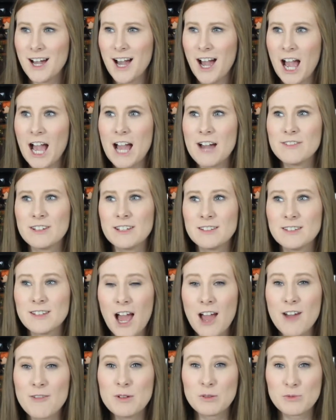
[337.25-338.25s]
I've
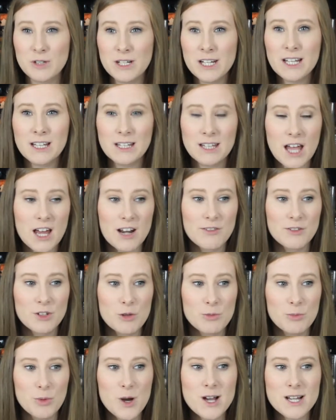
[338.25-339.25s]
been reading a lot of
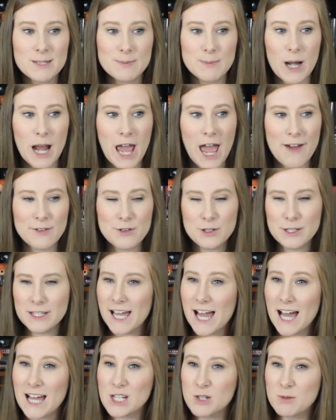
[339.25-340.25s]
new books, but I haven't
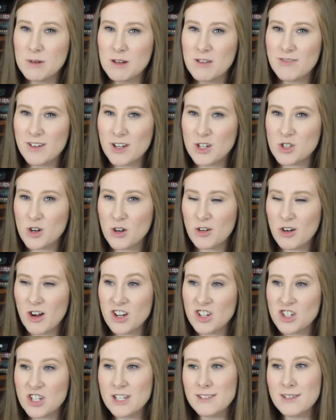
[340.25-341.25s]
really had too many fictional
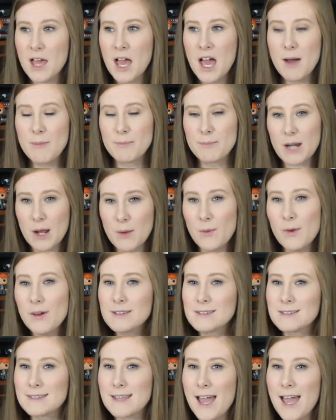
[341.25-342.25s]
crushes, but I
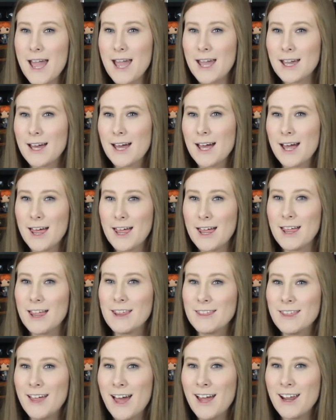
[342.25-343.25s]
will say
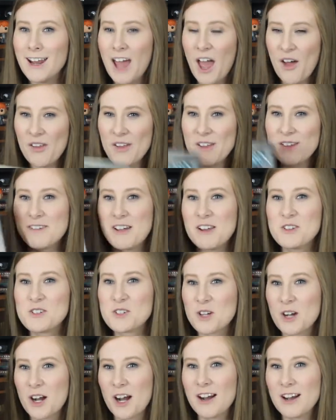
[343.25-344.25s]
that Ellen
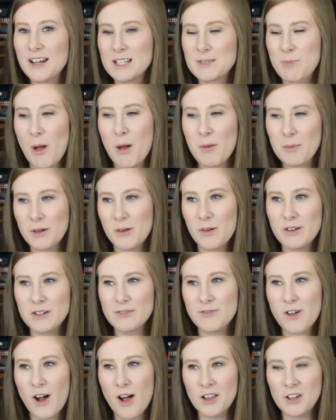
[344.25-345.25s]
Venture is probably going
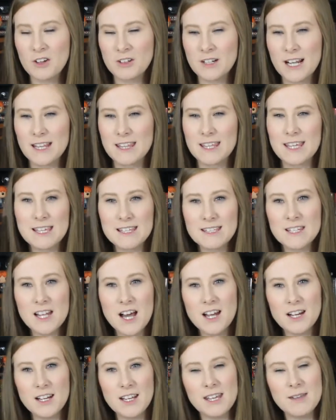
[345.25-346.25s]
to fall underneath. He's
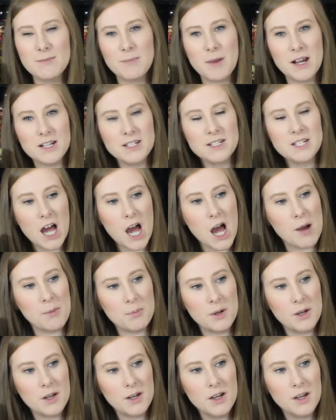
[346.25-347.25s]
not in my
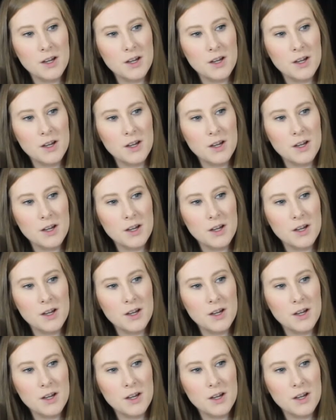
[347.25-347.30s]
top